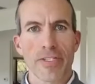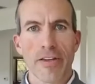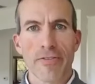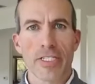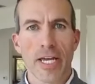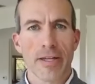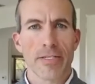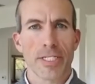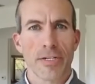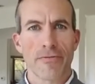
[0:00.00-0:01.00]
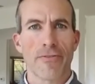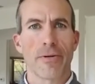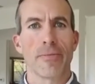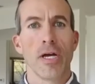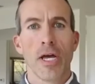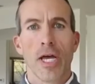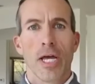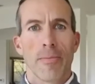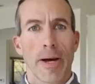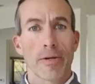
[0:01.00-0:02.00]
of David Denson from
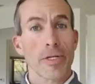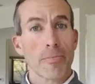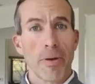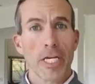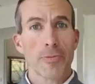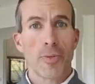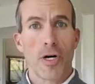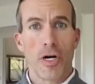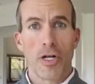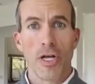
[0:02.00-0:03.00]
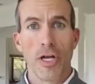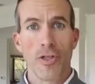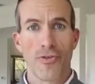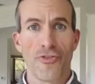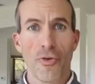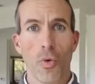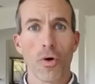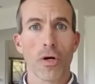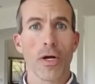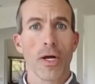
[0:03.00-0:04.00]
minor league baseball, the
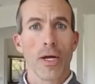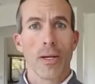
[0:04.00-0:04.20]
four